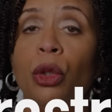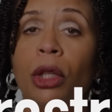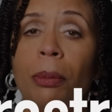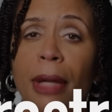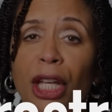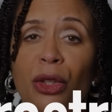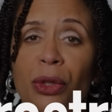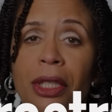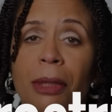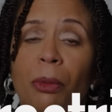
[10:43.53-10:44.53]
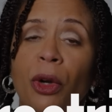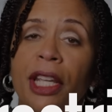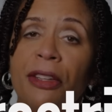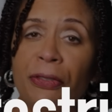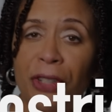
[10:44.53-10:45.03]
You can make your sleep more
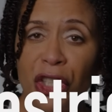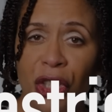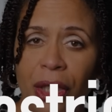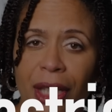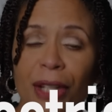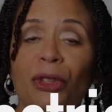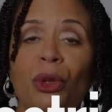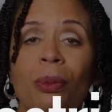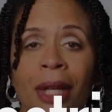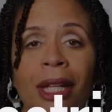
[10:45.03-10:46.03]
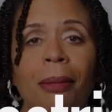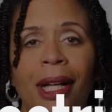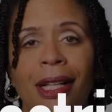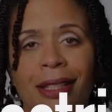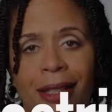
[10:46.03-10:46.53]
efficient if you
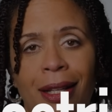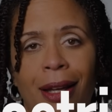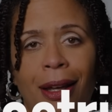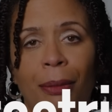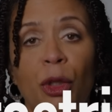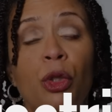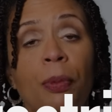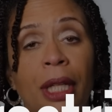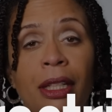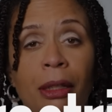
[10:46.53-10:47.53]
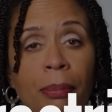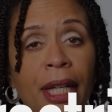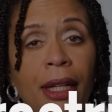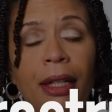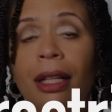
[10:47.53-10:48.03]
minimize the time you spend in
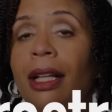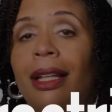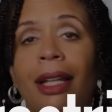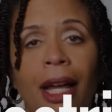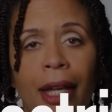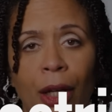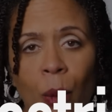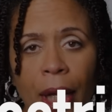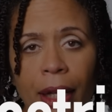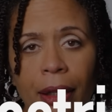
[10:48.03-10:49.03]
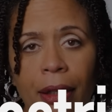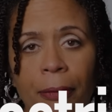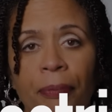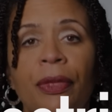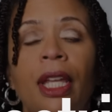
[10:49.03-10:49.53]
bed lying awake.
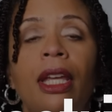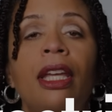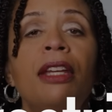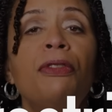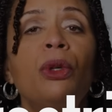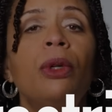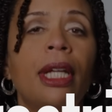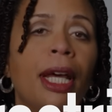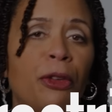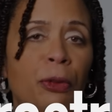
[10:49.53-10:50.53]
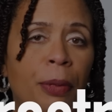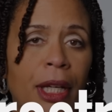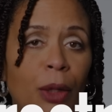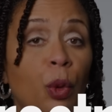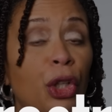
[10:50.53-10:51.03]
If you get out of
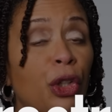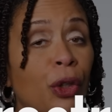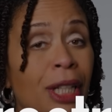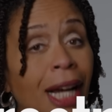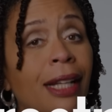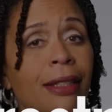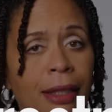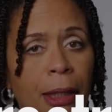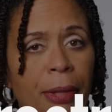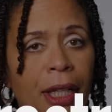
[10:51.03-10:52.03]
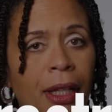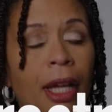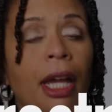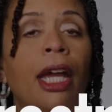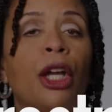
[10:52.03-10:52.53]
bed when you're not sleeping
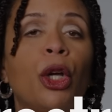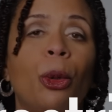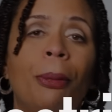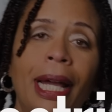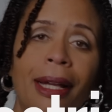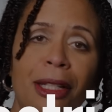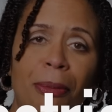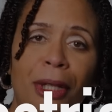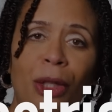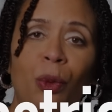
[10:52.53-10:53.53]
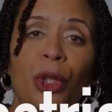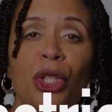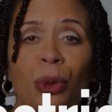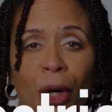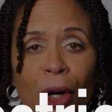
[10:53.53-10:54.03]
and go back to bed when
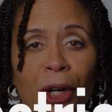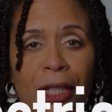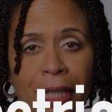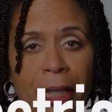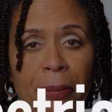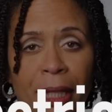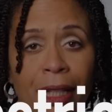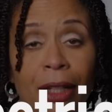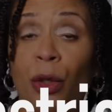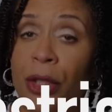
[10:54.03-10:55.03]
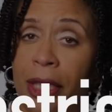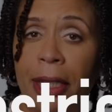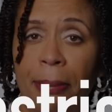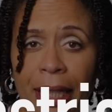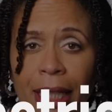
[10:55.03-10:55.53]
you are sleeping or
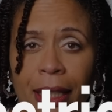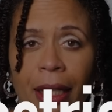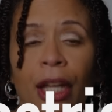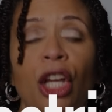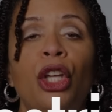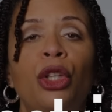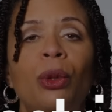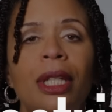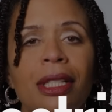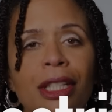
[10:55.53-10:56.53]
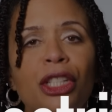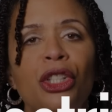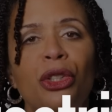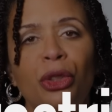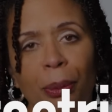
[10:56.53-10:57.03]
sleepy, you
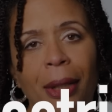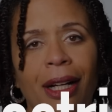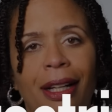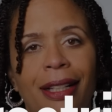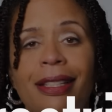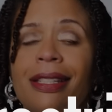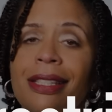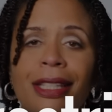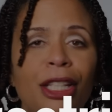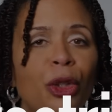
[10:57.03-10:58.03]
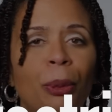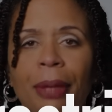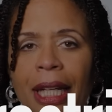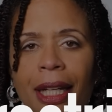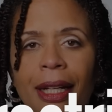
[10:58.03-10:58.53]
condition your mind to see your
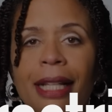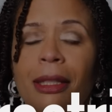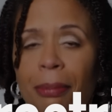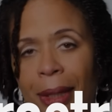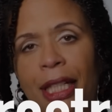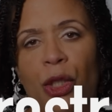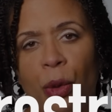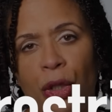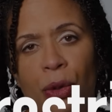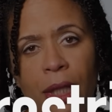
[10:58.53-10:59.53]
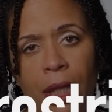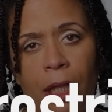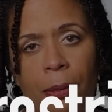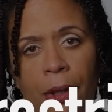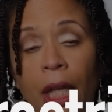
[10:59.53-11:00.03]
bed as a place where you
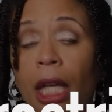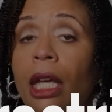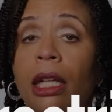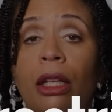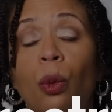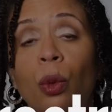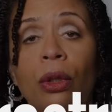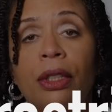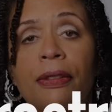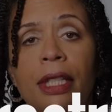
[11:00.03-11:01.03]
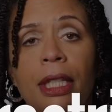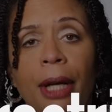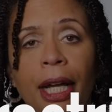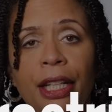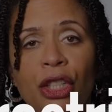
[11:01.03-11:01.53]
sleep. And in the world of sleep
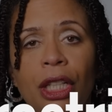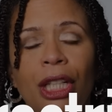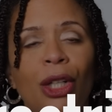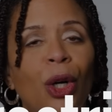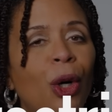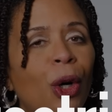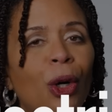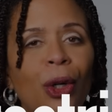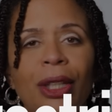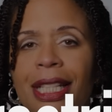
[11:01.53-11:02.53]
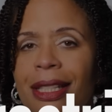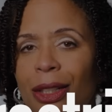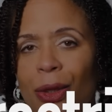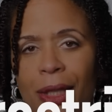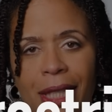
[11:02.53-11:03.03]
hygiene, all these little